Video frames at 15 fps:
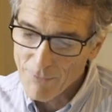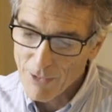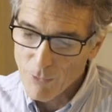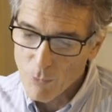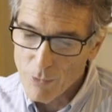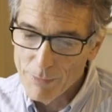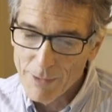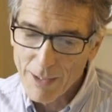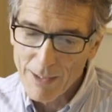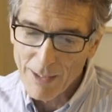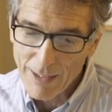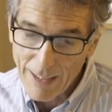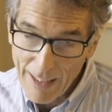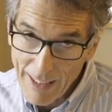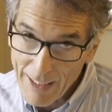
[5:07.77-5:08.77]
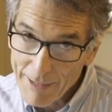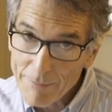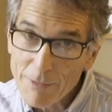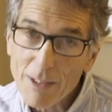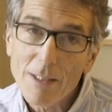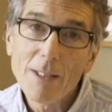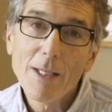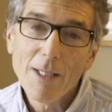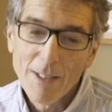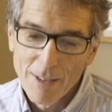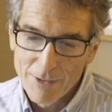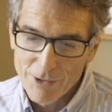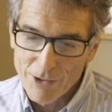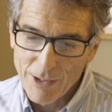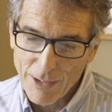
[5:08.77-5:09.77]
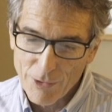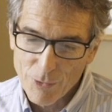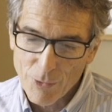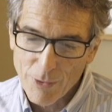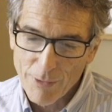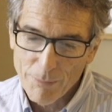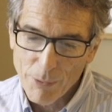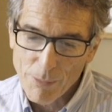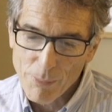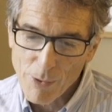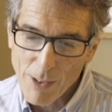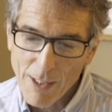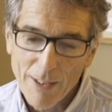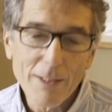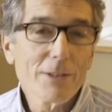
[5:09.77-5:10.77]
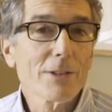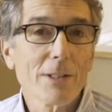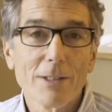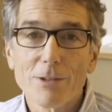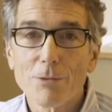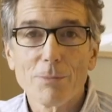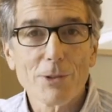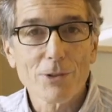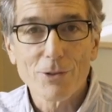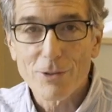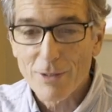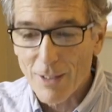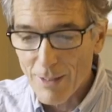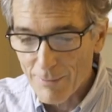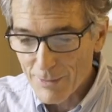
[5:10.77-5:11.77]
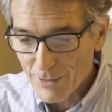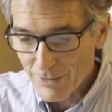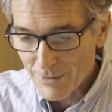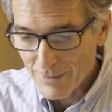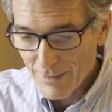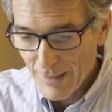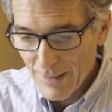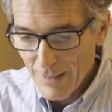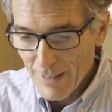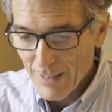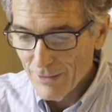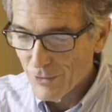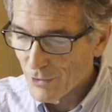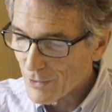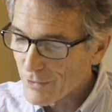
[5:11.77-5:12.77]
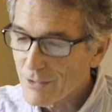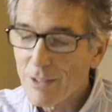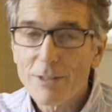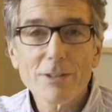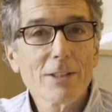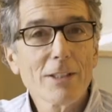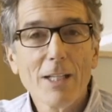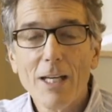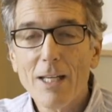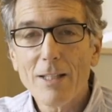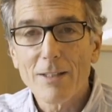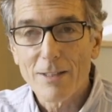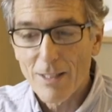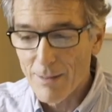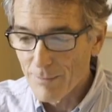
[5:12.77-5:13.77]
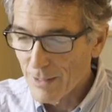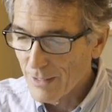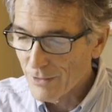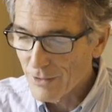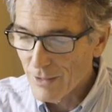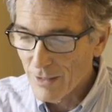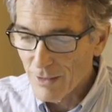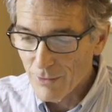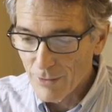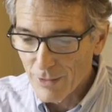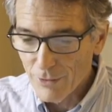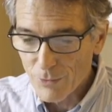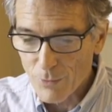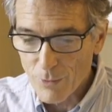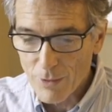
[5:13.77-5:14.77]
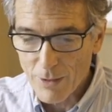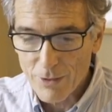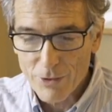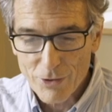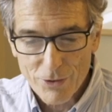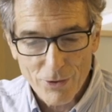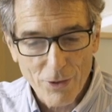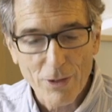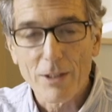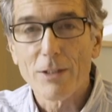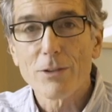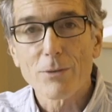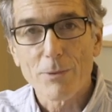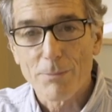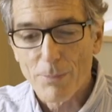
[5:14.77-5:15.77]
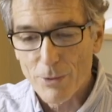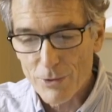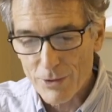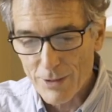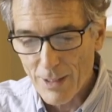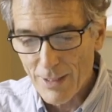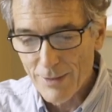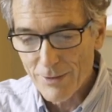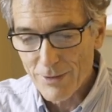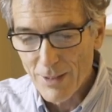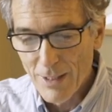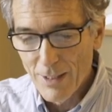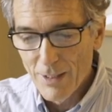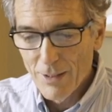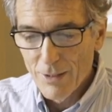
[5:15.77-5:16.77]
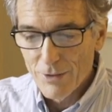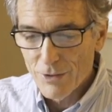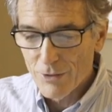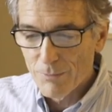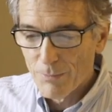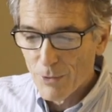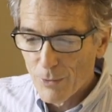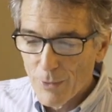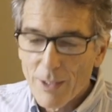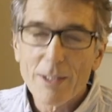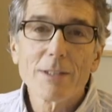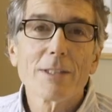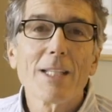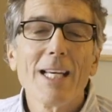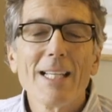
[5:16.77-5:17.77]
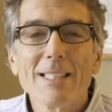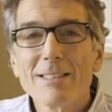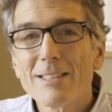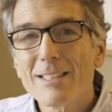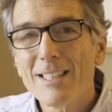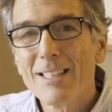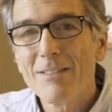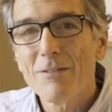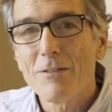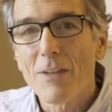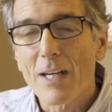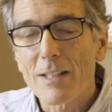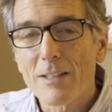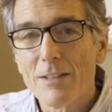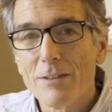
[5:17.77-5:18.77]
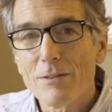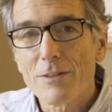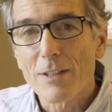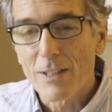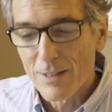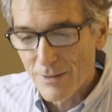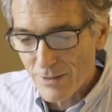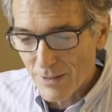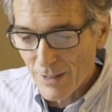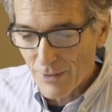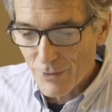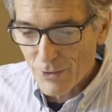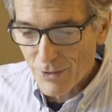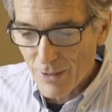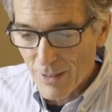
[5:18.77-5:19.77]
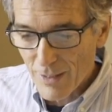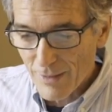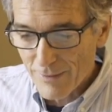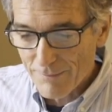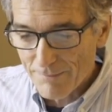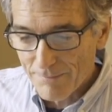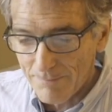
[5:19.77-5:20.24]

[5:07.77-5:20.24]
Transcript: A woman claimed sexual improprieties against Mr. Thomas, and just as today, the nomination hearings were a circus with both sides spewing intense invective against the other side.